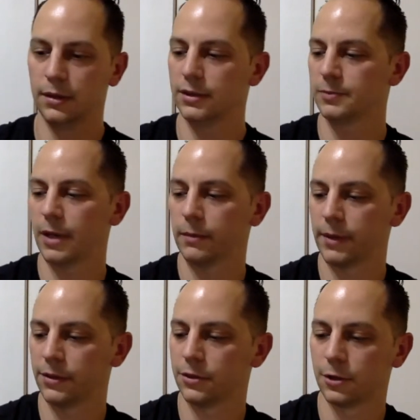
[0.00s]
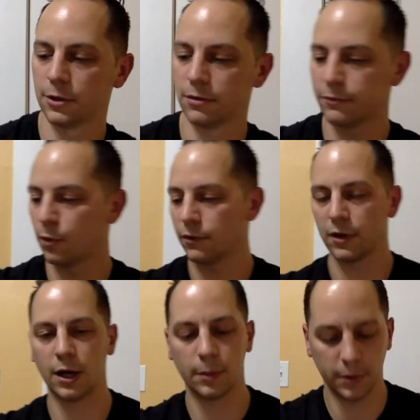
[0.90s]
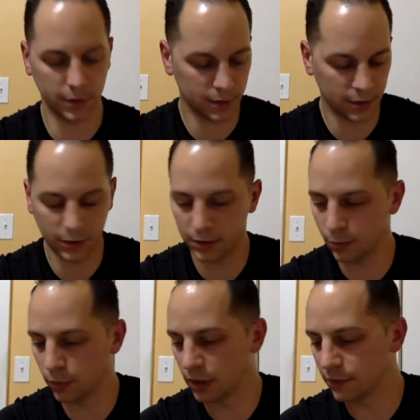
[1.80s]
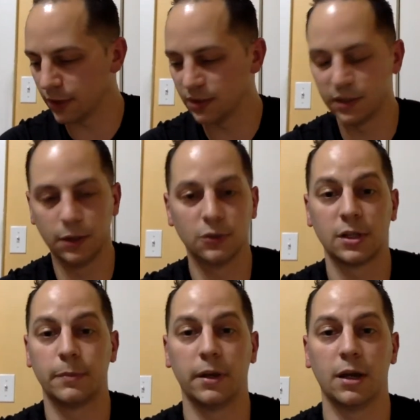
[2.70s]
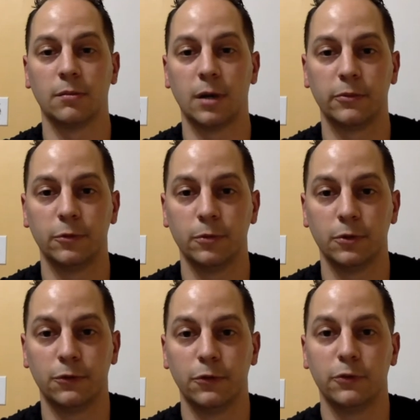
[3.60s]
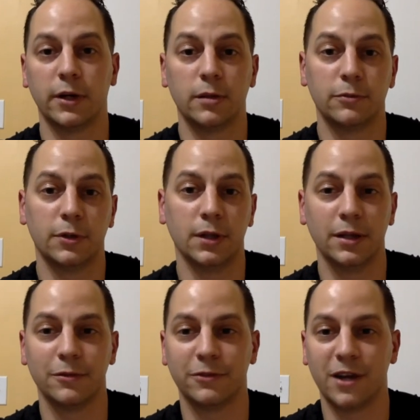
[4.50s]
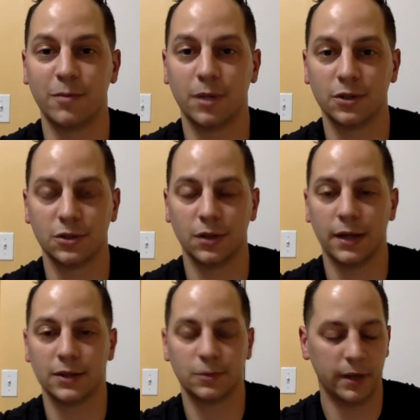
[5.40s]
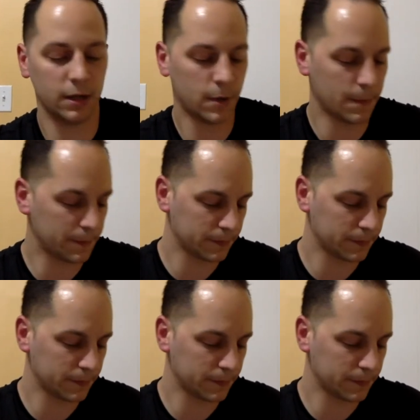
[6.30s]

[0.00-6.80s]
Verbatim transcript: think that's probably my 3rd or 4th copy. Whenever I see those, I pick them up. If you find them for like $5 or less, pick them up.